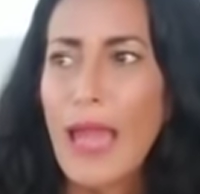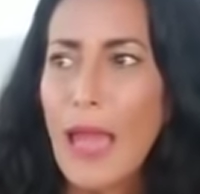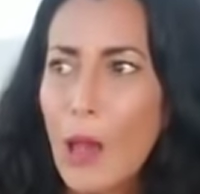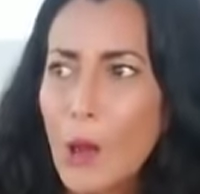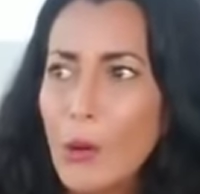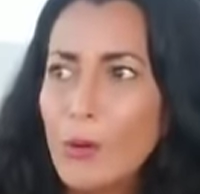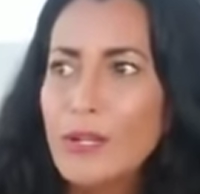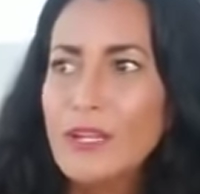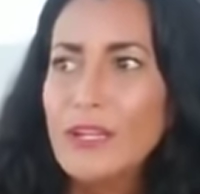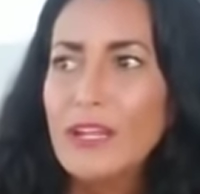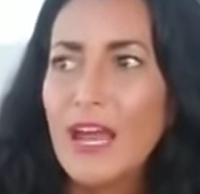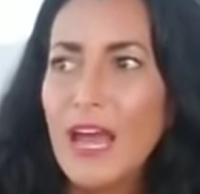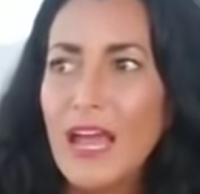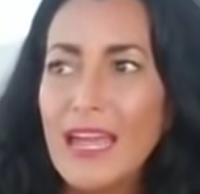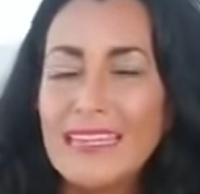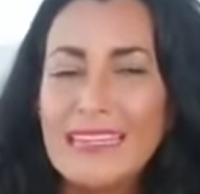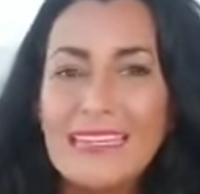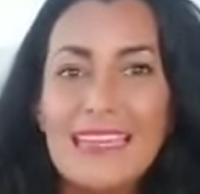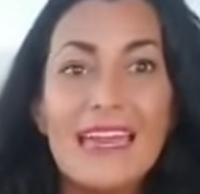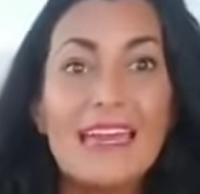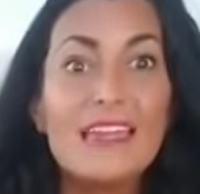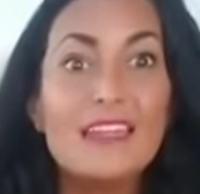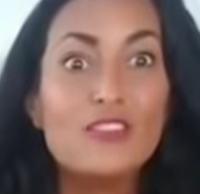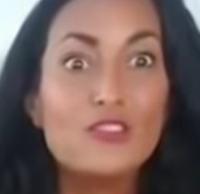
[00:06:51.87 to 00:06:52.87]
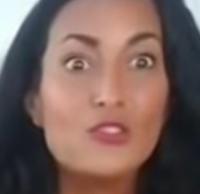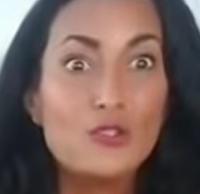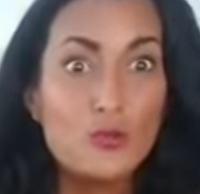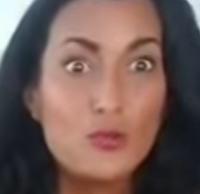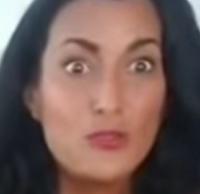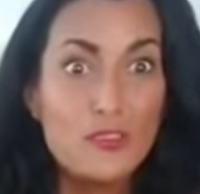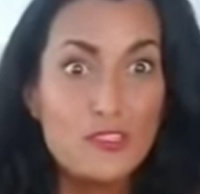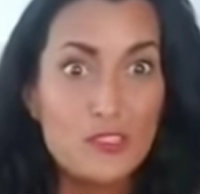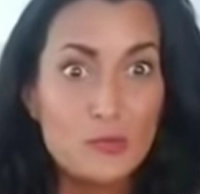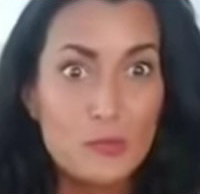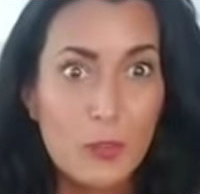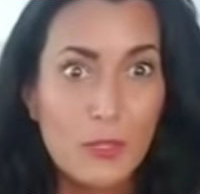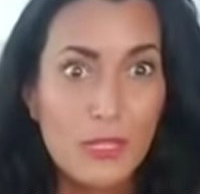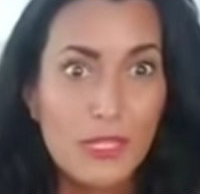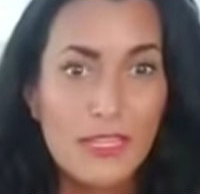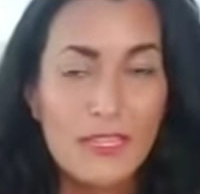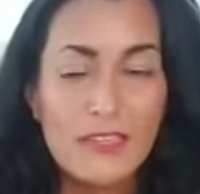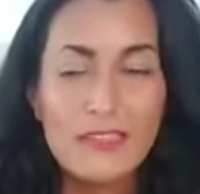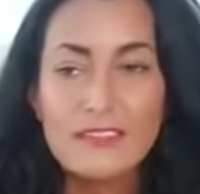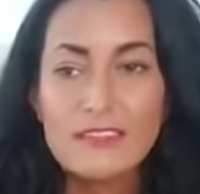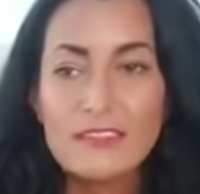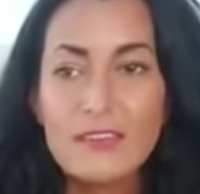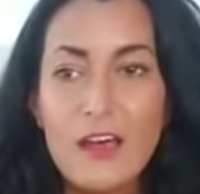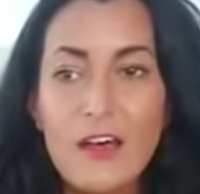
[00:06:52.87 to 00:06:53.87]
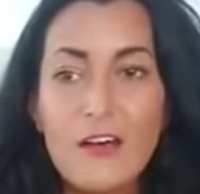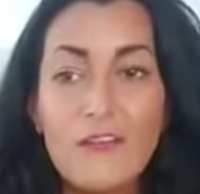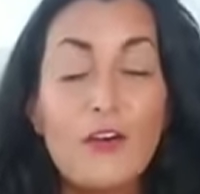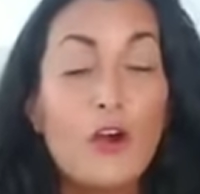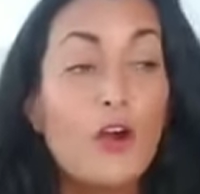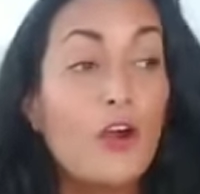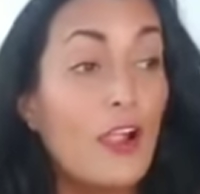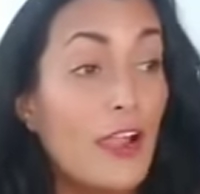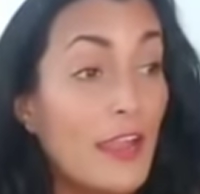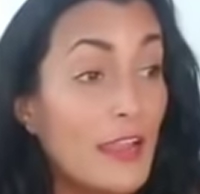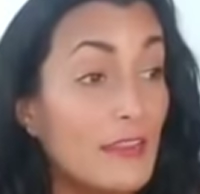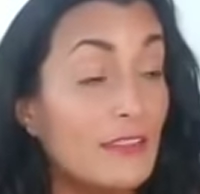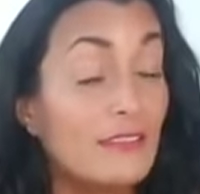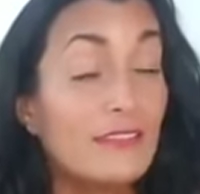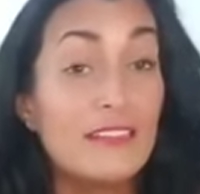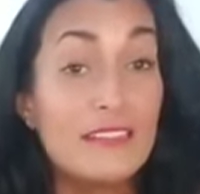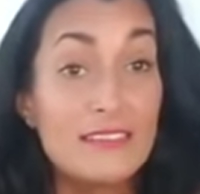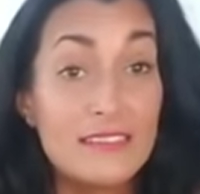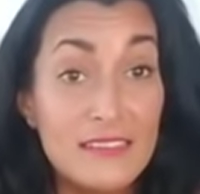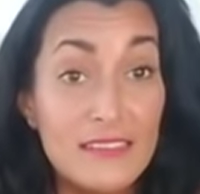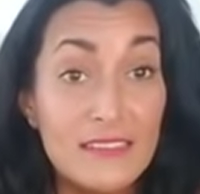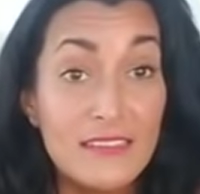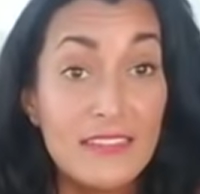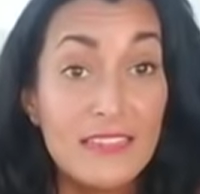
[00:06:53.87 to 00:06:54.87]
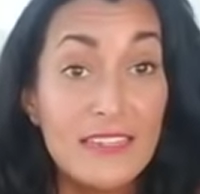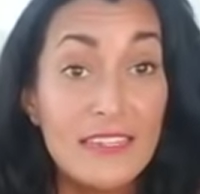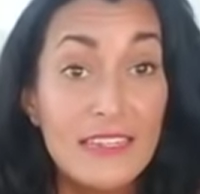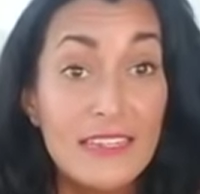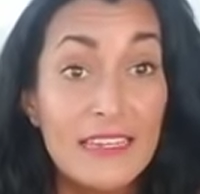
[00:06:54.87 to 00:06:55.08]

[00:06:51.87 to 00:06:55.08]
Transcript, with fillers: How did I get into this place of, all right, listen,